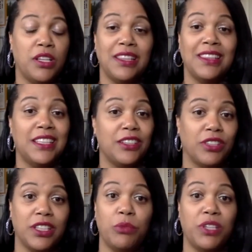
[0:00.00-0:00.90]

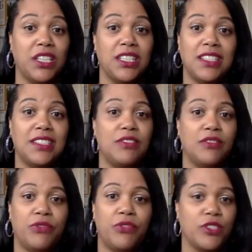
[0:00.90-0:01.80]
literally when it, it,
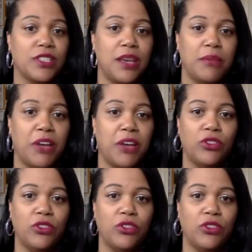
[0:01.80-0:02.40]
first came out.